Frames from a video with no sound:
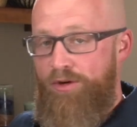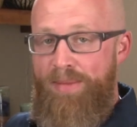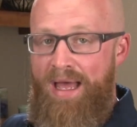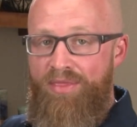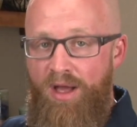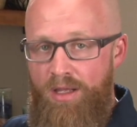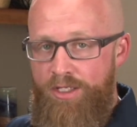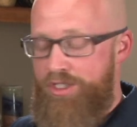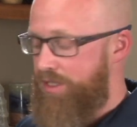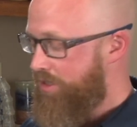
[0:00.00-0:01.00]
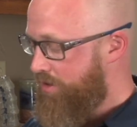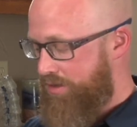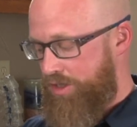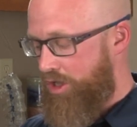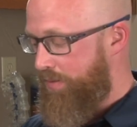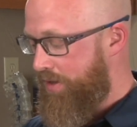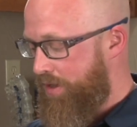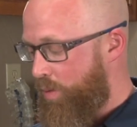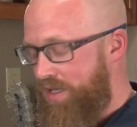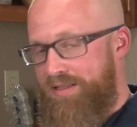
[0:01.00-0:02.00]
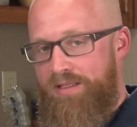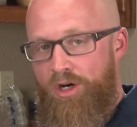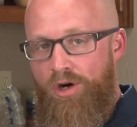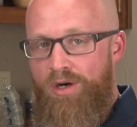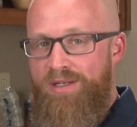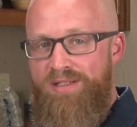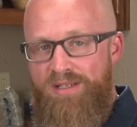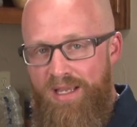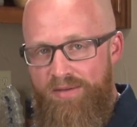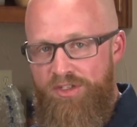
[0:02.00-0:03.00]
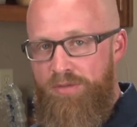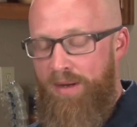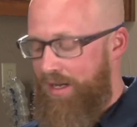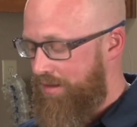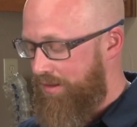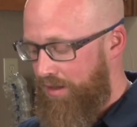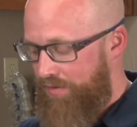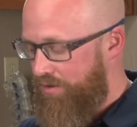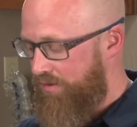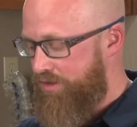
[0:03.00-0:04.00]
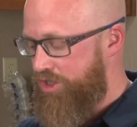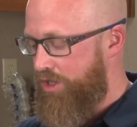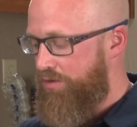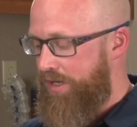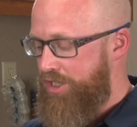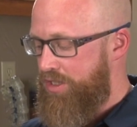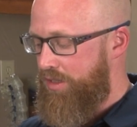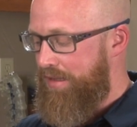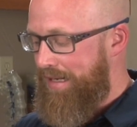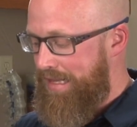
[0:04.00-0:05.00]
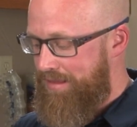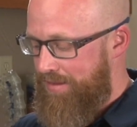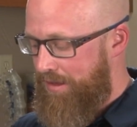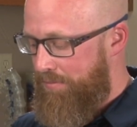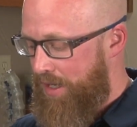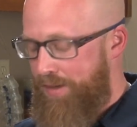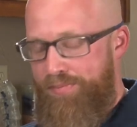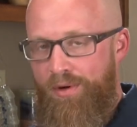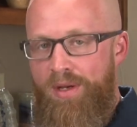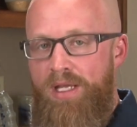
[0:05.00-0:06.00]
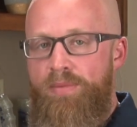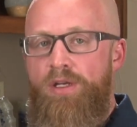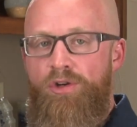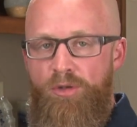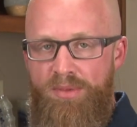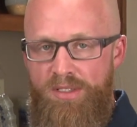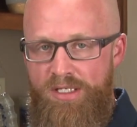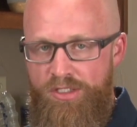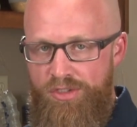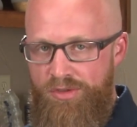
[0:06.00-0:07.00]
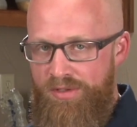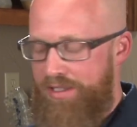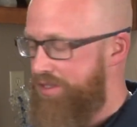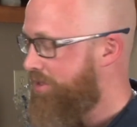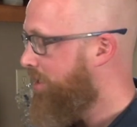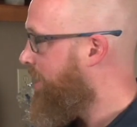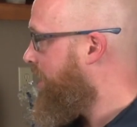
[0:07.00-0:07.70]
for pathology, determining what's the current state of the spine, the level of degeneration, and anything that might prohibit your ability to do this.